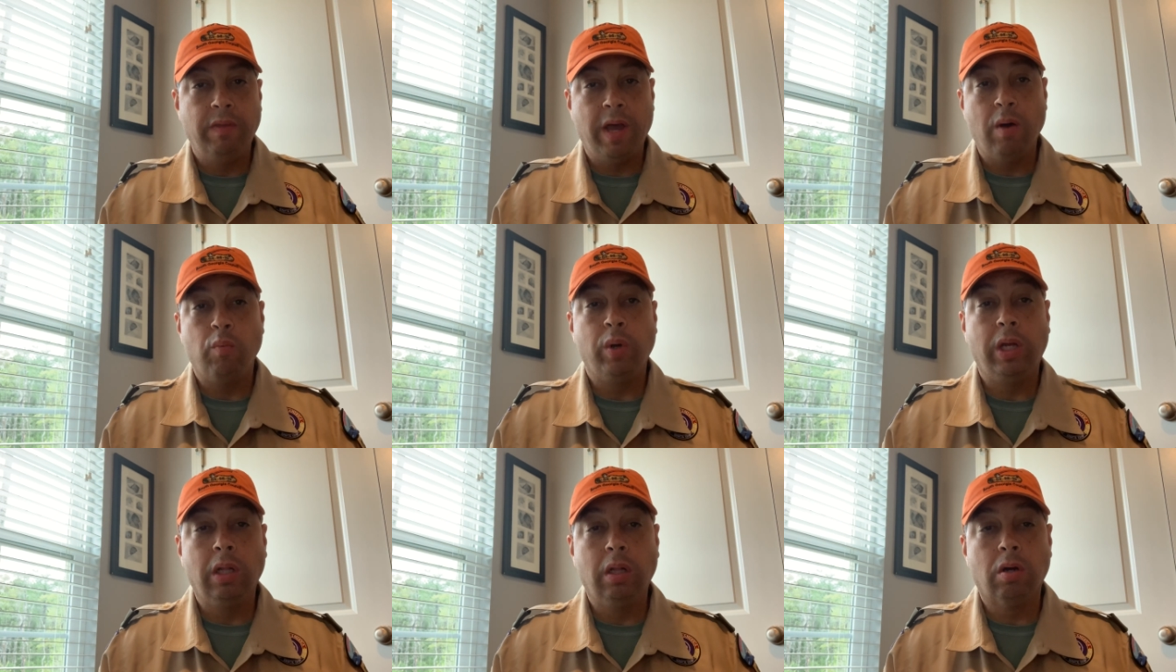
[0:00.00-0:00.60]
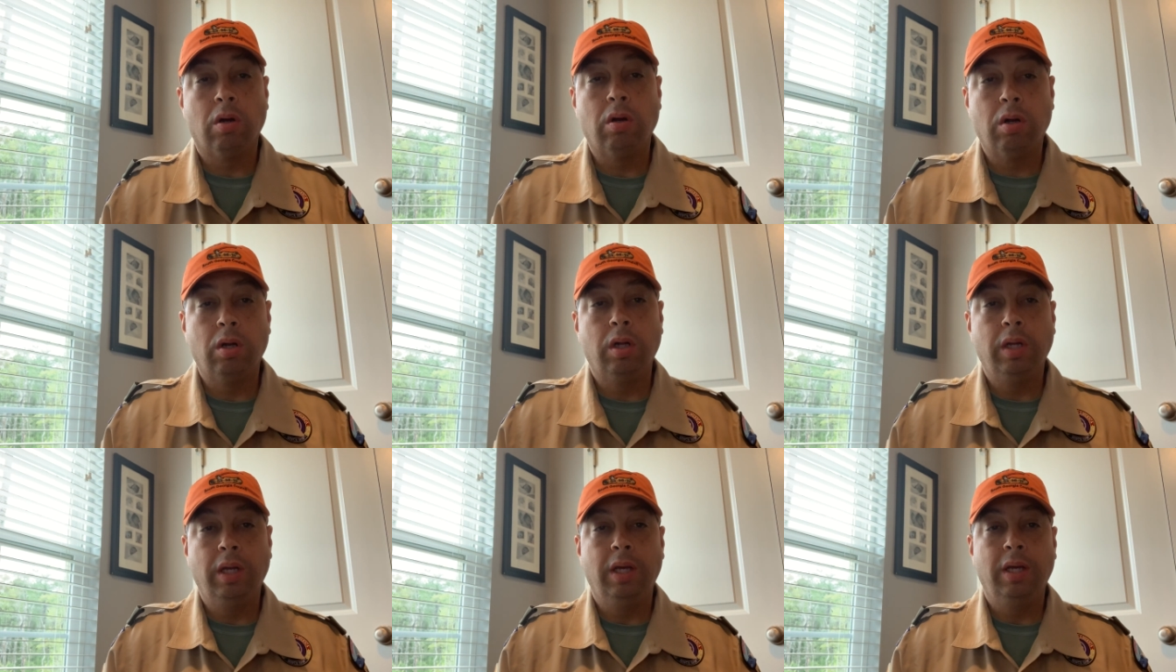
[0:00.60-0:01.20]
we
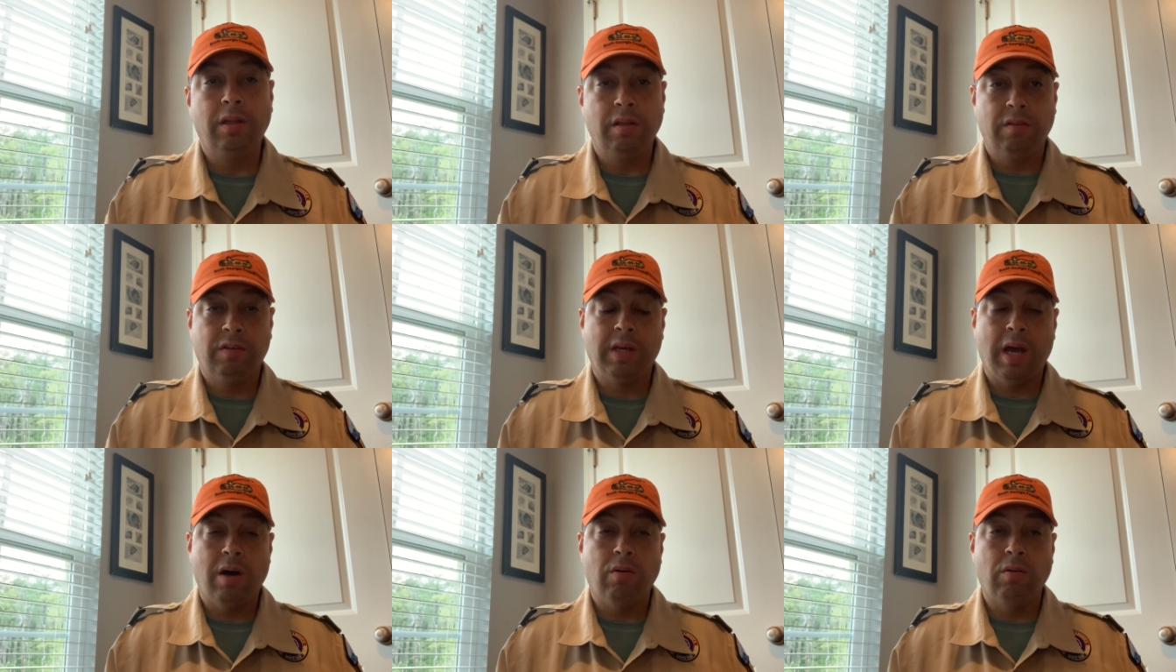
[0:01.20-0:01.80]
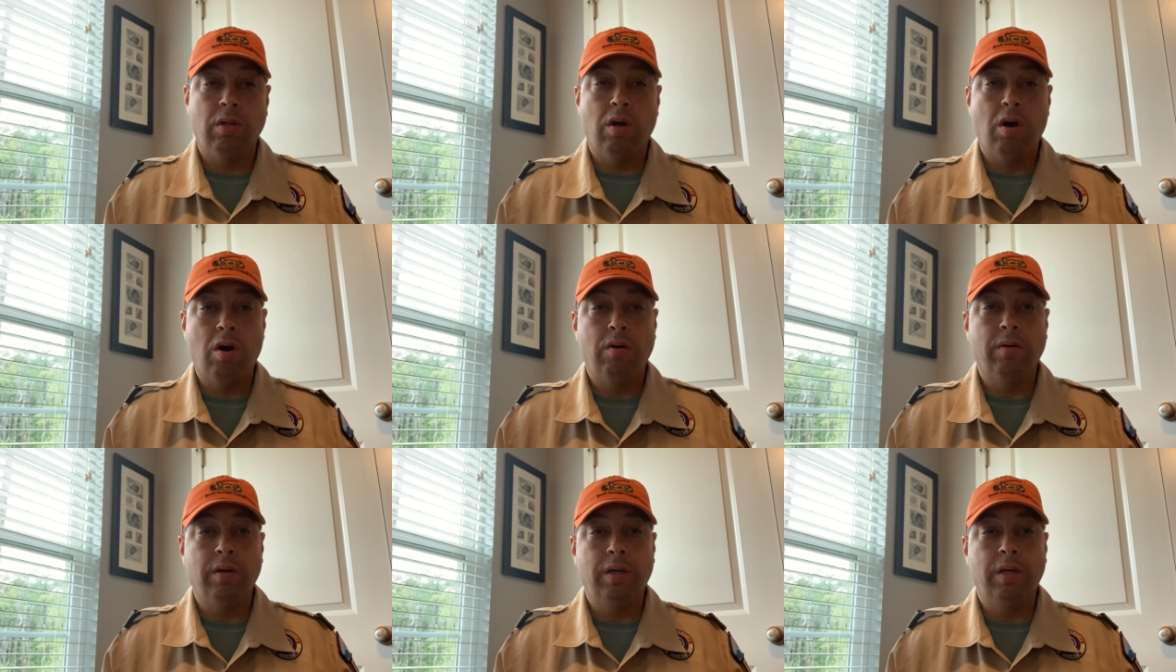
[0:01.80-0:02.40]
learn in the scout
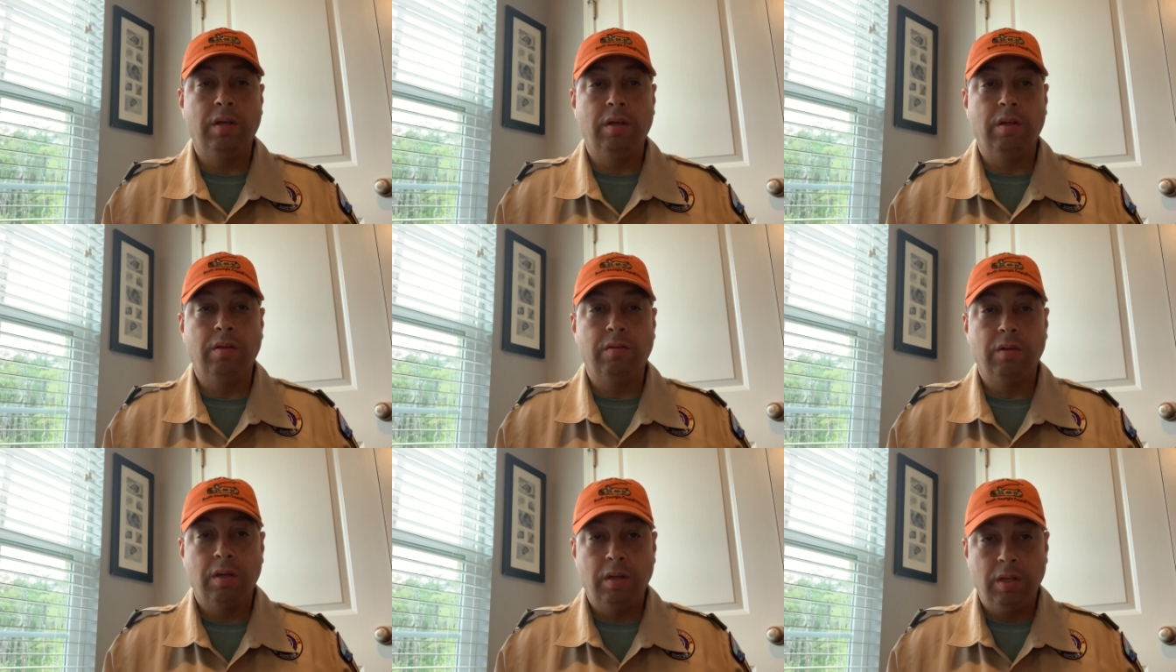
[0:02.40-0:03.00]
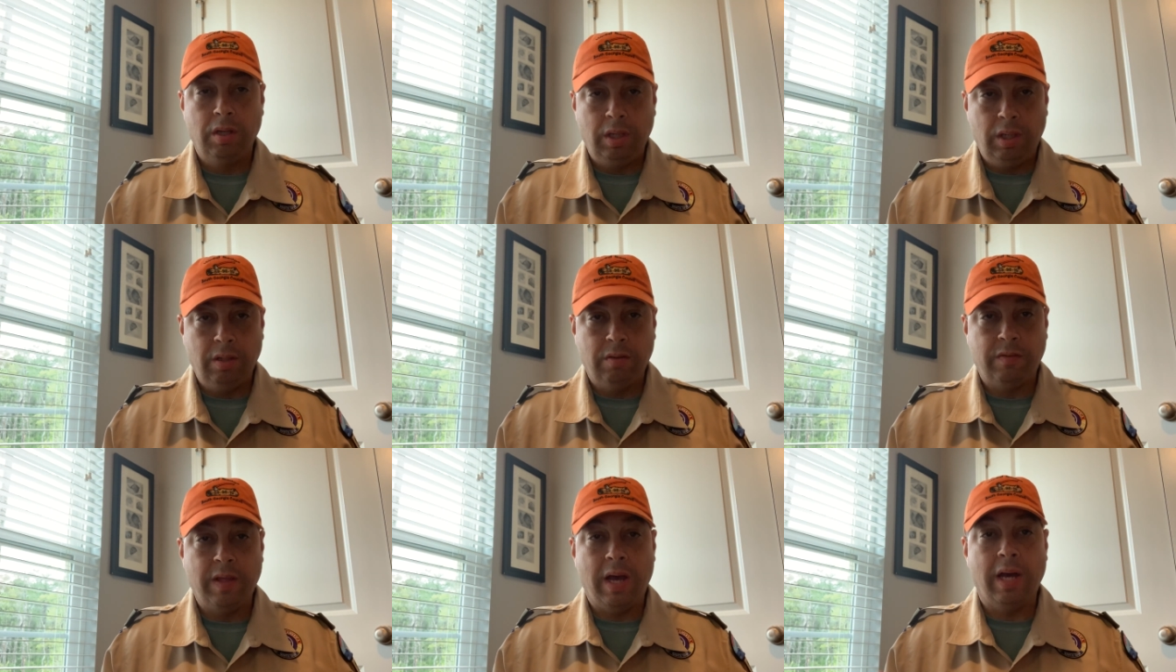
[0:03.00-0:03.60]
law is
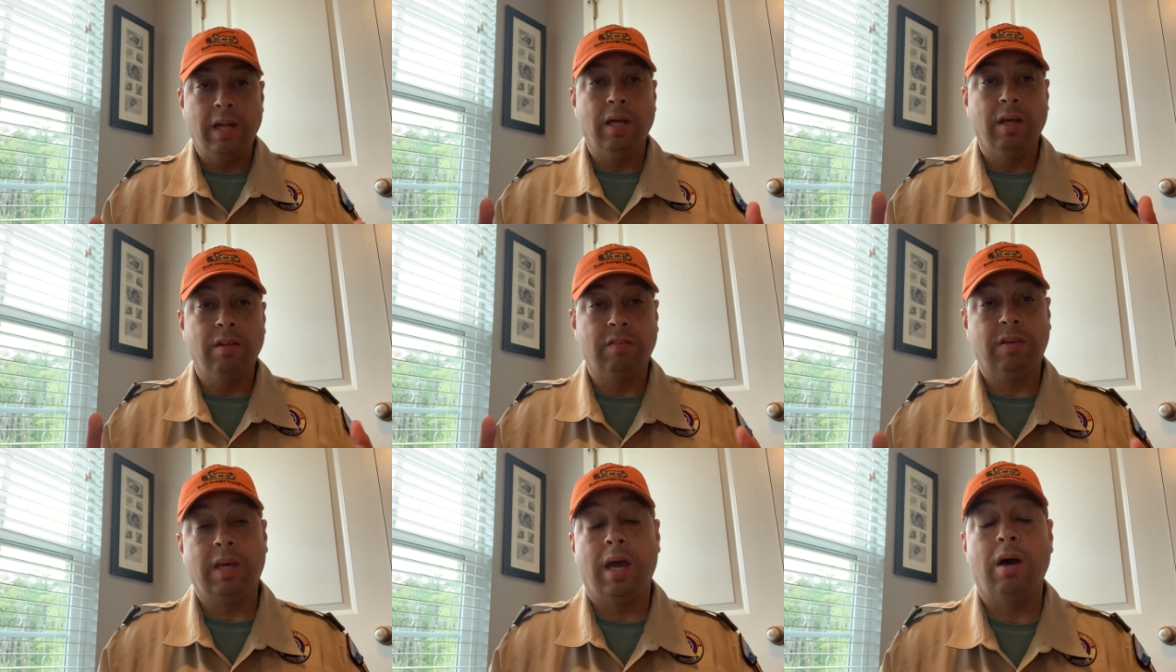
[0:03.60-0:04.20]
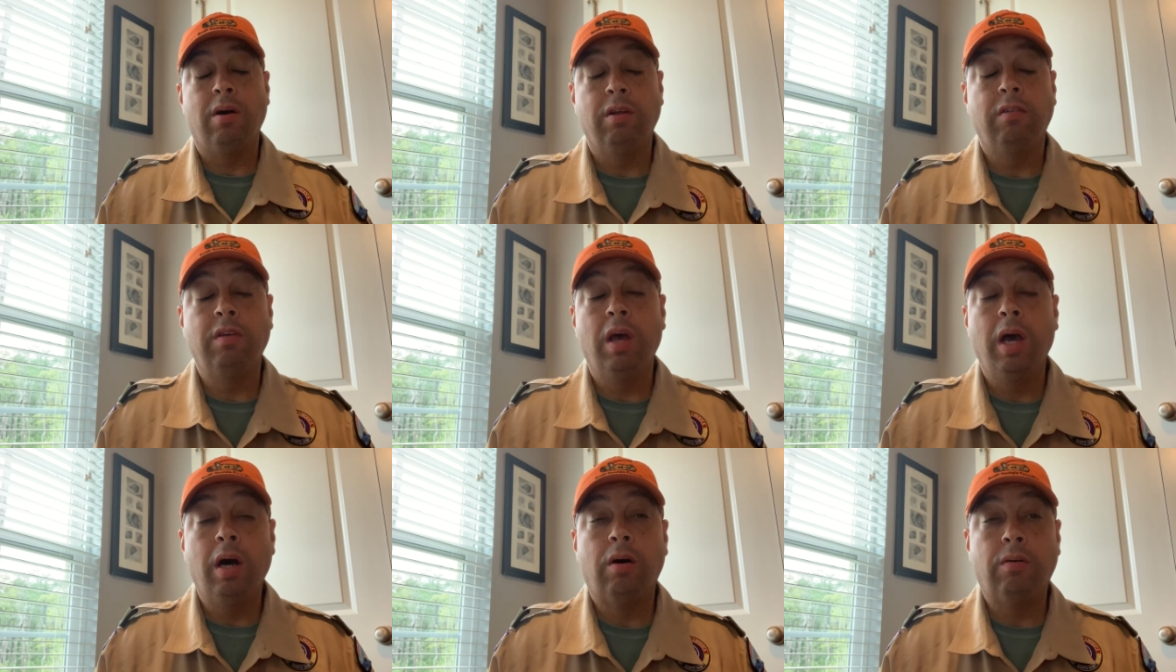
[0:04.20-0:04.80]
that a scout is
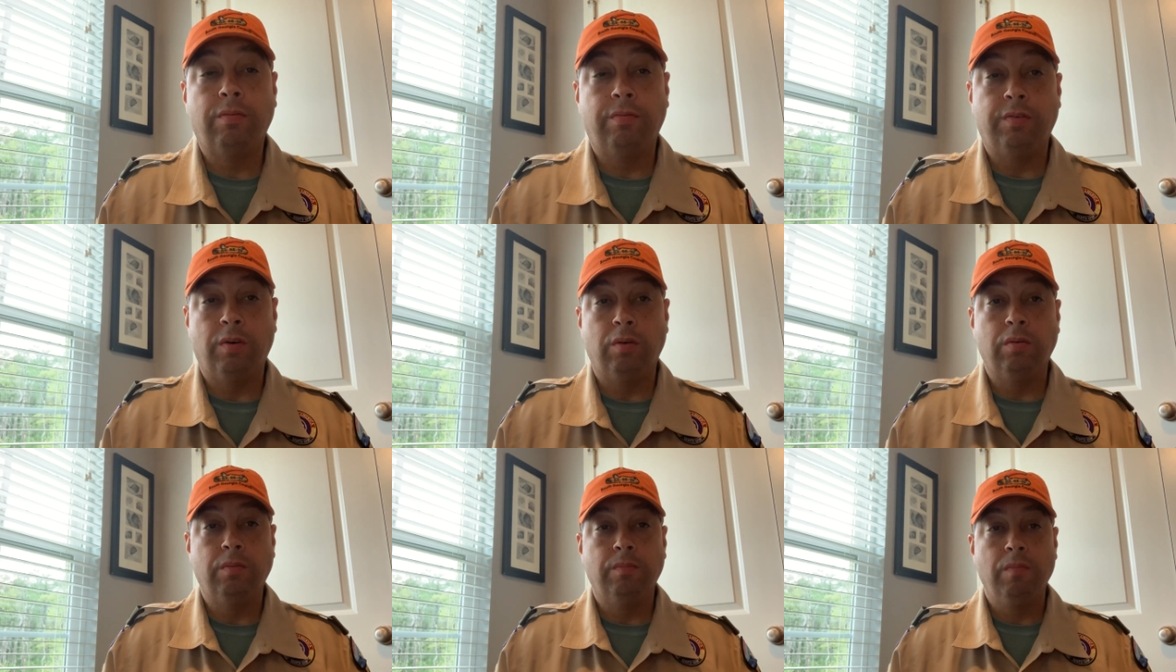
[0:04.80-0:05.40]
helpful.